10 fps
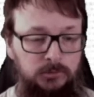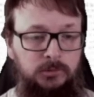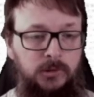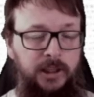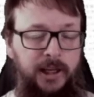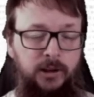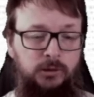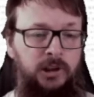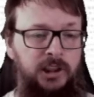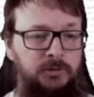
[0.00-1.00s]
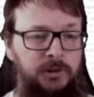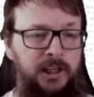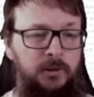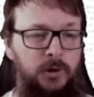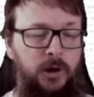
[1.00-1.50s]
in 8.0.23,
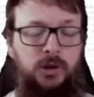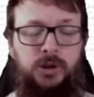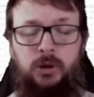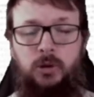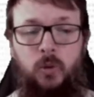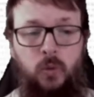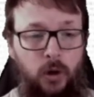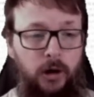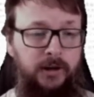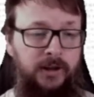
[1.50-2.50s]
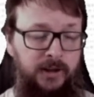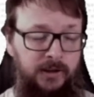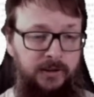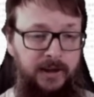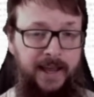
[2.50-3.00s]
we also work
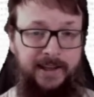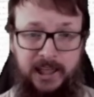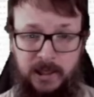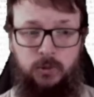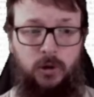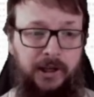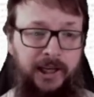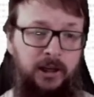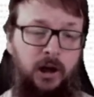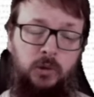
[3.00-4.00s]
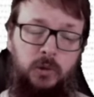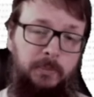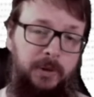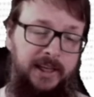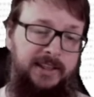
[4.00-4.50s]
and keep working on
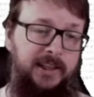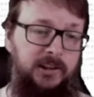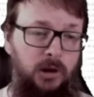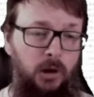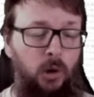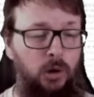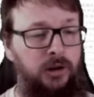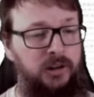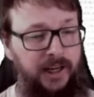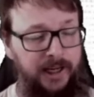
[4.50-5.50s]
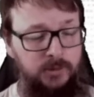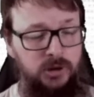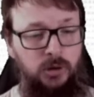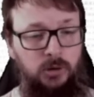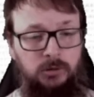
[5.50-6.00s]
replacing the old terms.
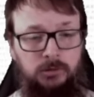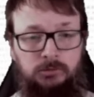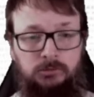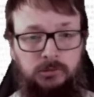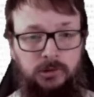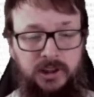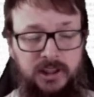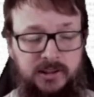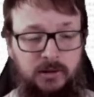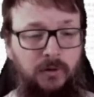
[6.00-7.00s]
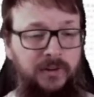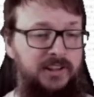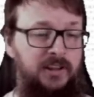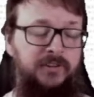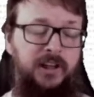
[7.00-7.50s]
So this offensive
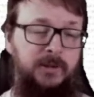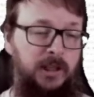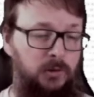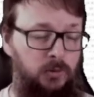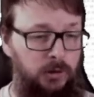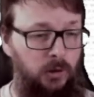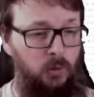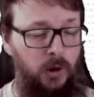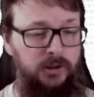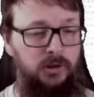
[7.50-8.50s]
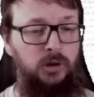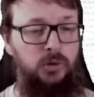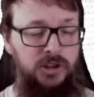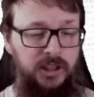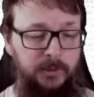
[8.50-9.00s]
term that we don't want to see
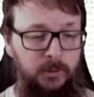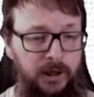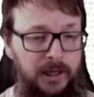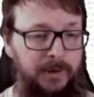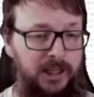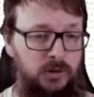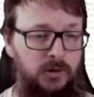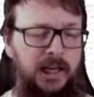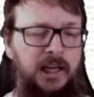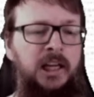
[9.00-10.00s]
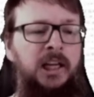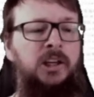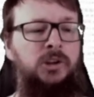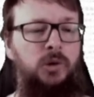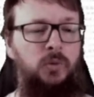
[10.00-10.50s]
anymore in MySQL. So
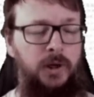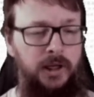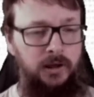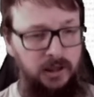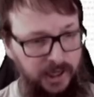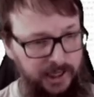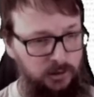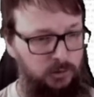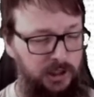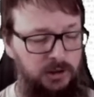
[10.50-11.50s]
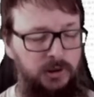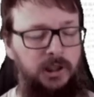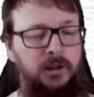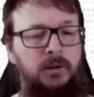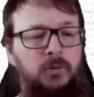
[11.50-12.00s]
we 8.23,
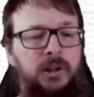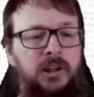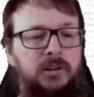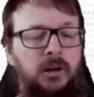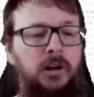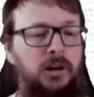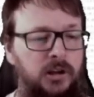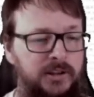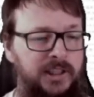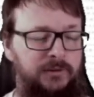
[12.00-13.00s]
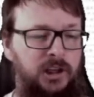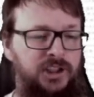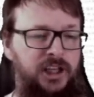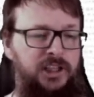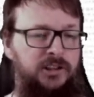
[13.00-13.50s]
we did several
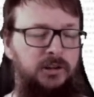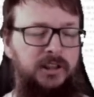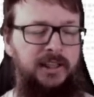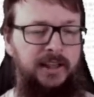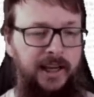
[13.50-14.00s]
changes on that and